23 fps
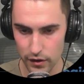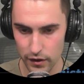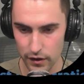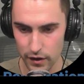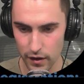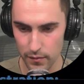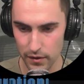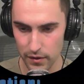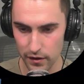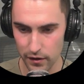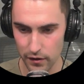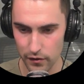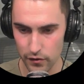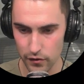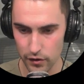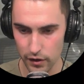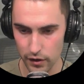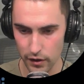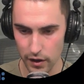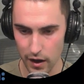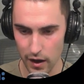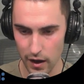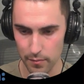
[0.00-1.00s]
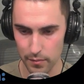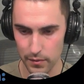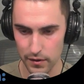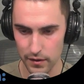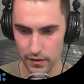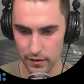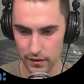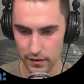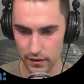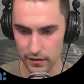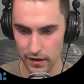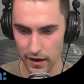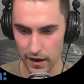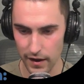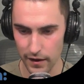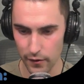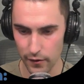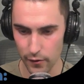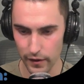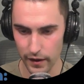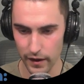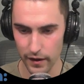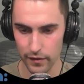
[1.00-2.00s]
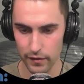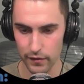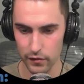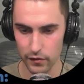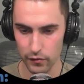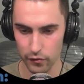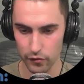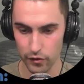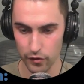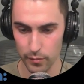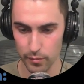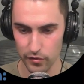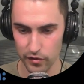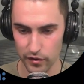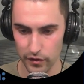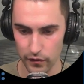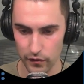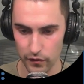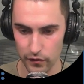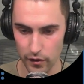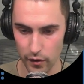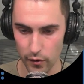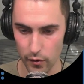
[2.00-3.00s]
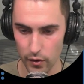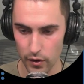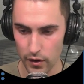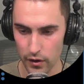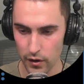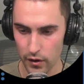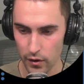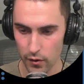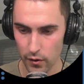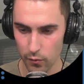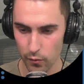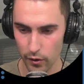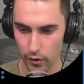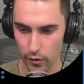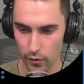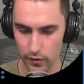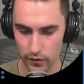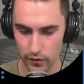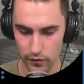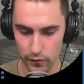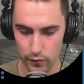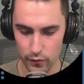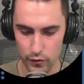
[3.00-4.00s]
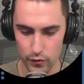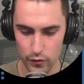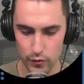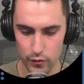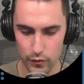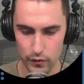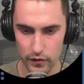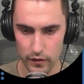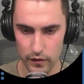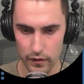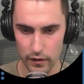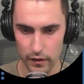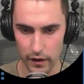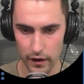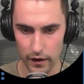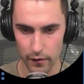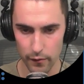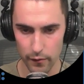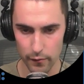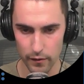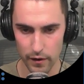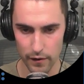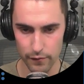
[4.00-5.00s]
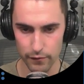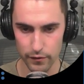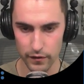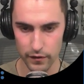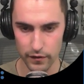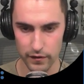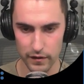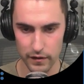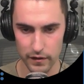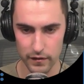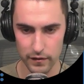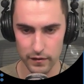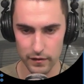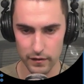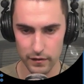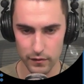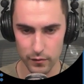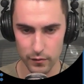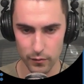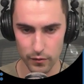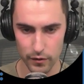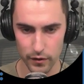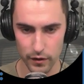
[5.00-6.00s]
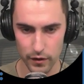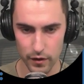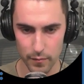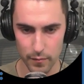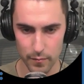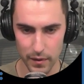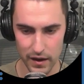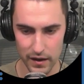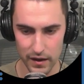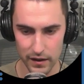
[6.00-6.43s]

come here and you could copy the title and the description. So we're going to use their references. So we're going to come back